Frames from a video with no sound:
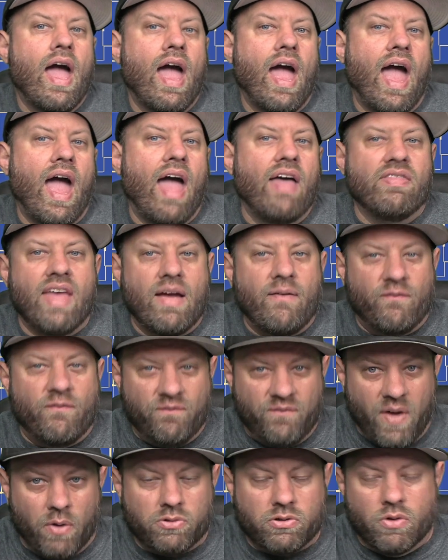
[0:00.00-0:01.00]
and they
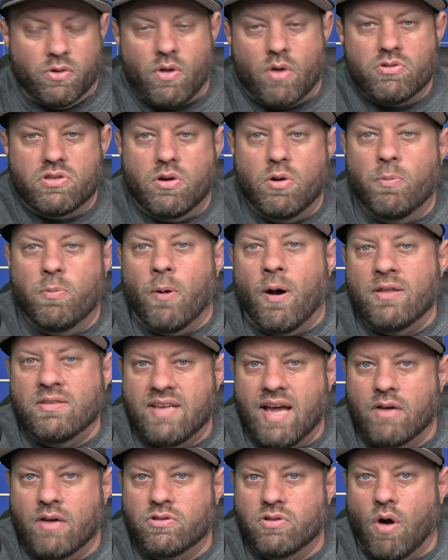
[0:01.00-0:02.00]
filter those coupons
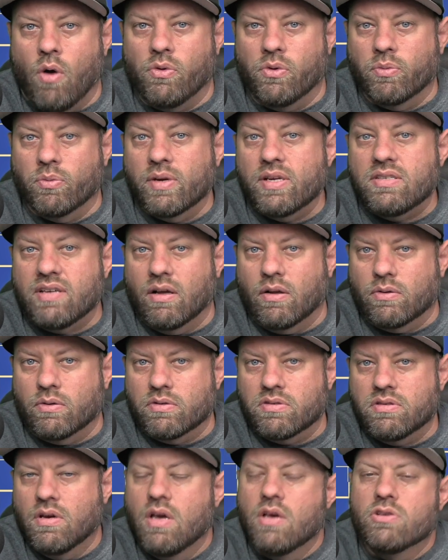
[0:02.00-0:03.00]
down to all the
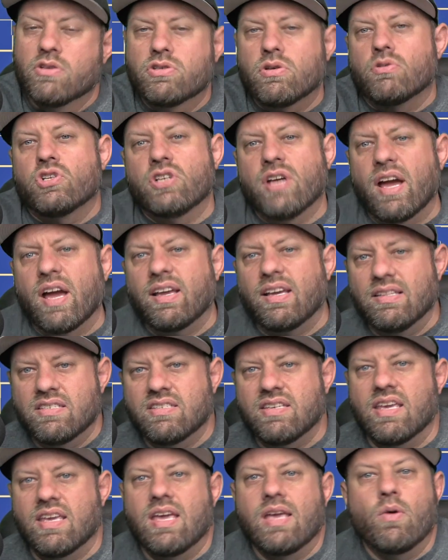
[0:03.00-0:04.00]
retailers. So check and
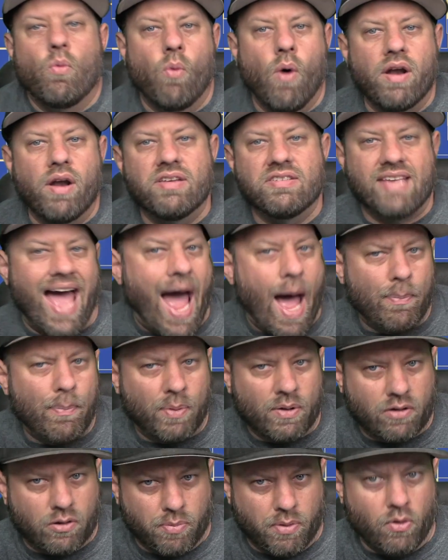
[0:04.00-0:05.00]
see what is
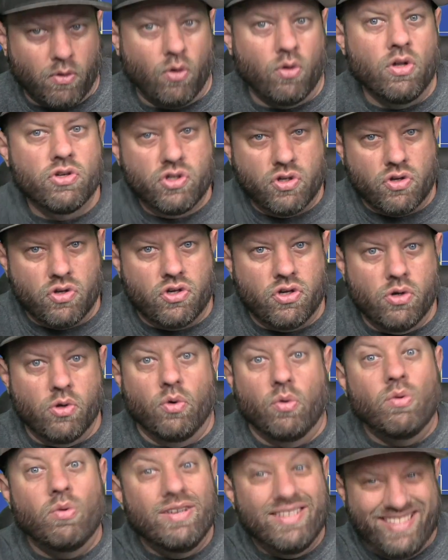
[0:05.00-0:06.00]
applicable to
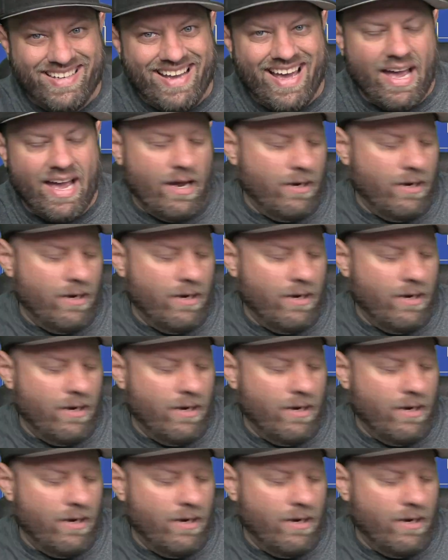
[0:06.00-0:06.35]
you today.